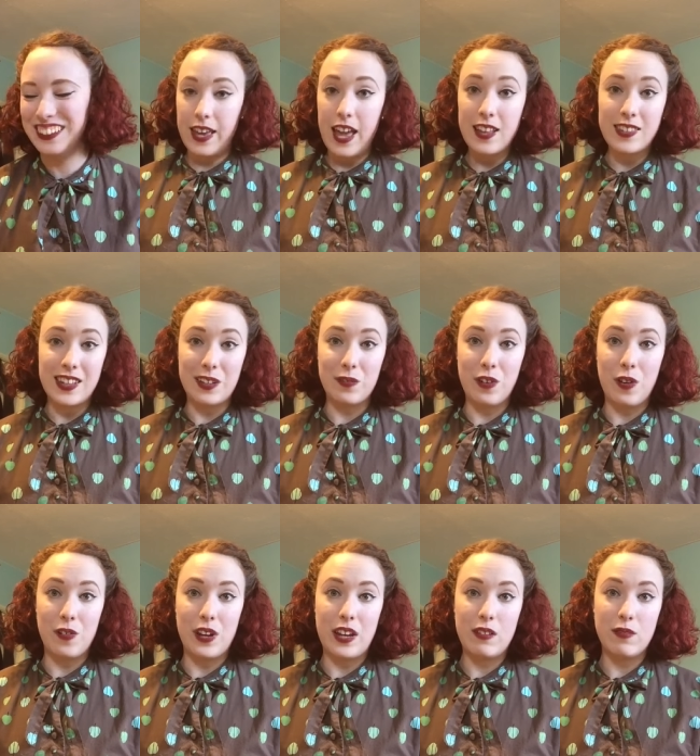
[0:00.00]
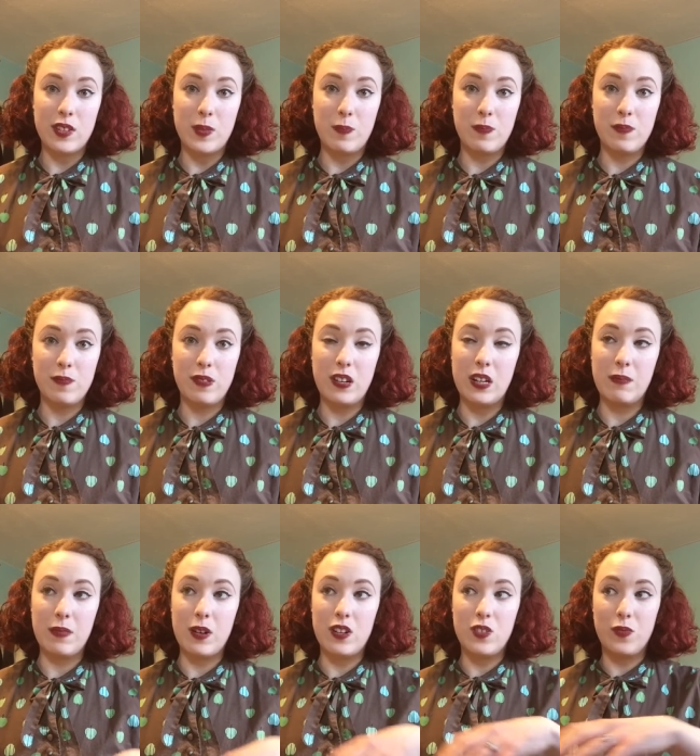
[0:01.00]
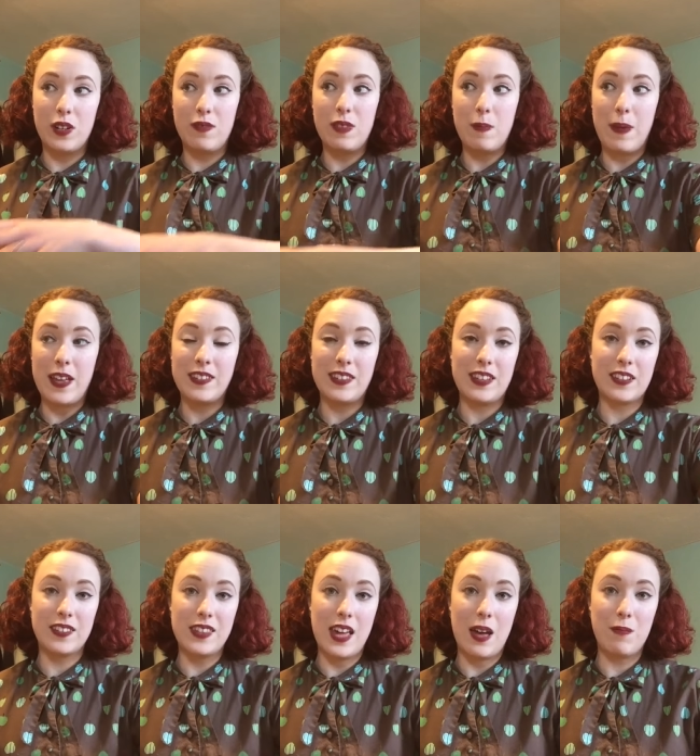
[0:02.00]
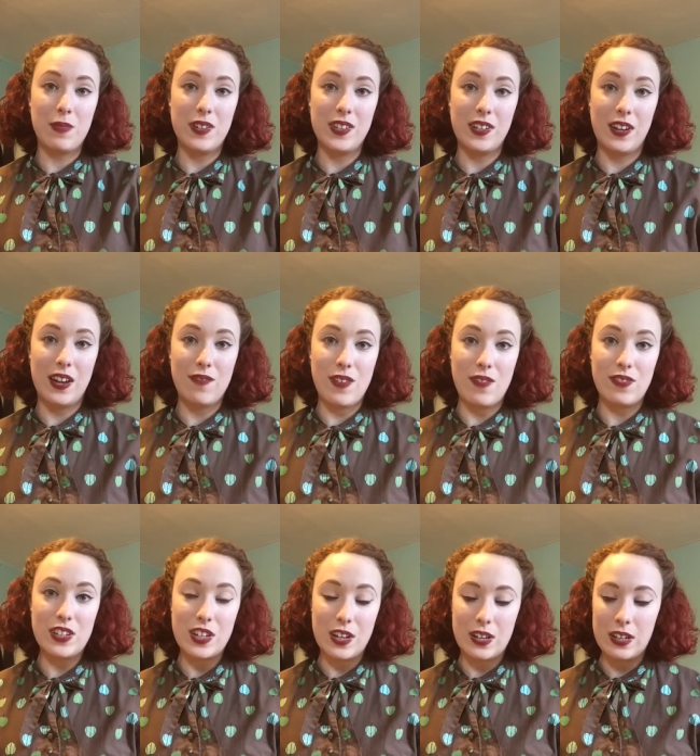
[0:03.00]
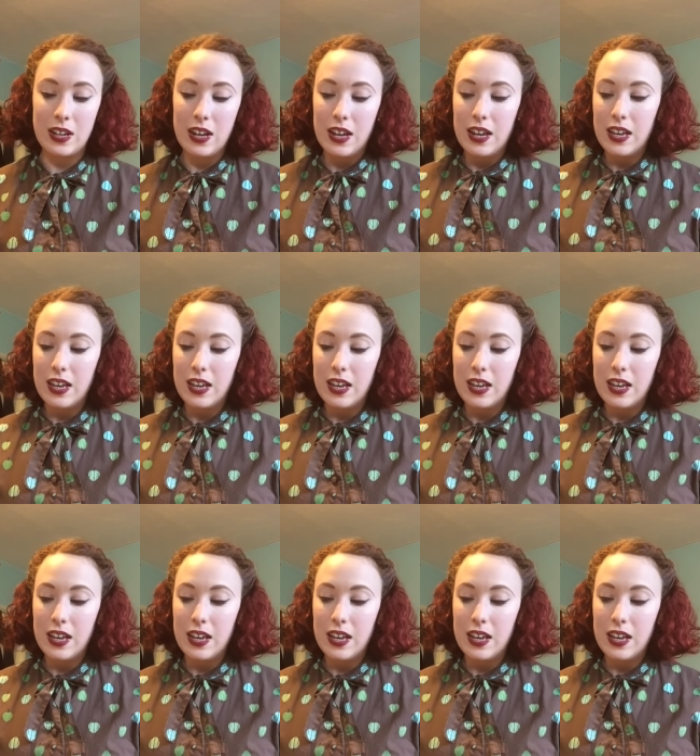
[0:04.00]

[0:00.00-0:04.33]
Getting Rolly was pretty much one of the best things that Emrys and I have ever done.